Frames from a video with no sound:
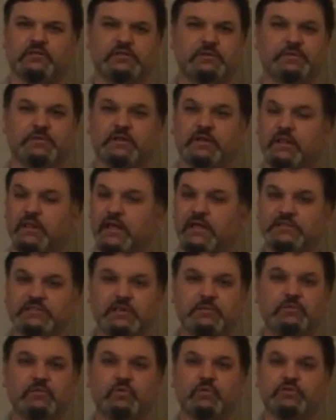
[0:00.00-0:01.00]
something that
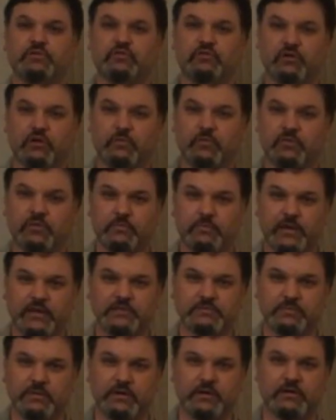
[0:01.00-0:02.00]
lines up with what the drummer and the
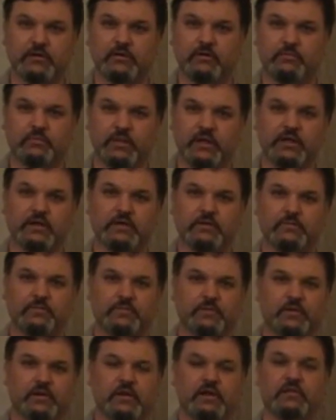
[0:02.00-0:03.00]
bass player are playing
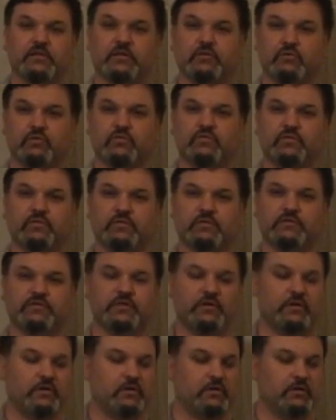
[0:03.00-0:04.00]
in the groove of the
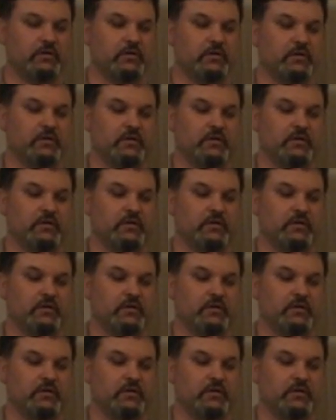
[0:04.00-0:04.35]
song,